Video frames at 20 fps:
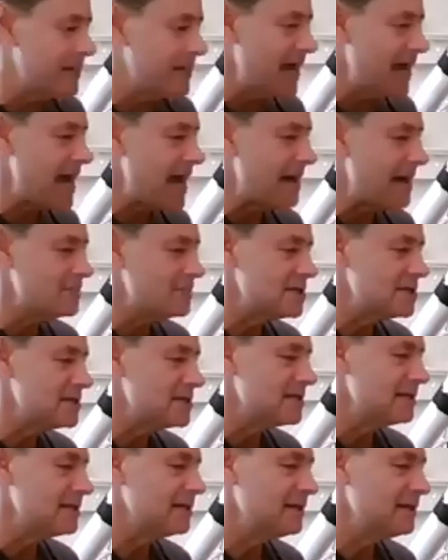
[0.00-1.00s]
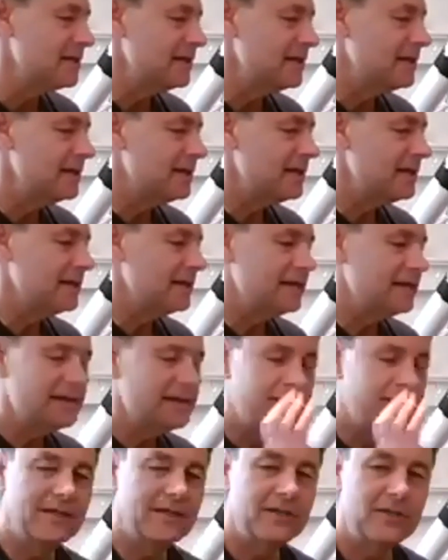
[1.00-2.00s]
sub caps
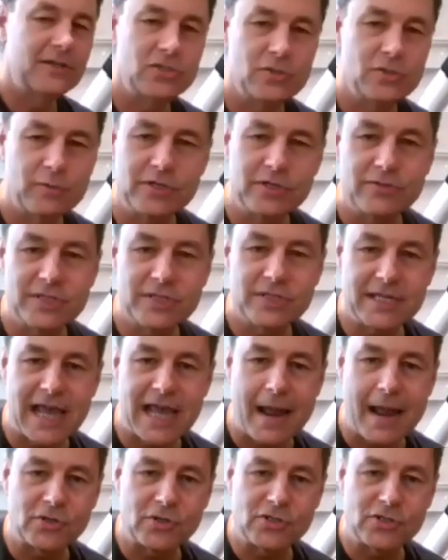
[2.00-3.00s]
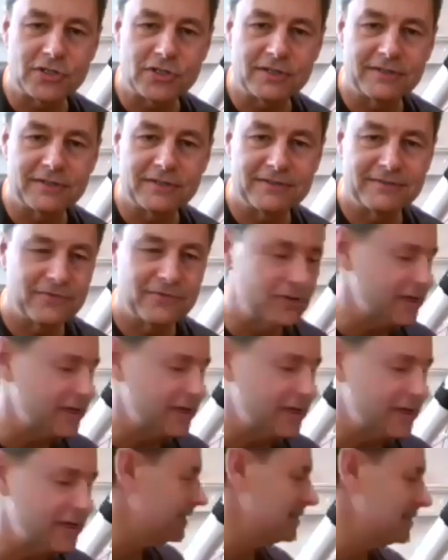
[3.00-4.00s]
to reduce the aperture for
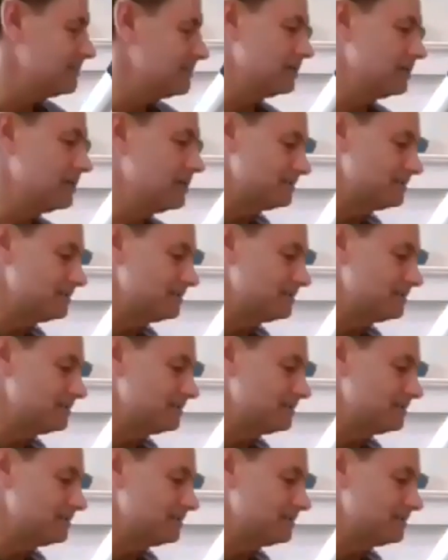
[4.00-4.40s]
looking at the moon.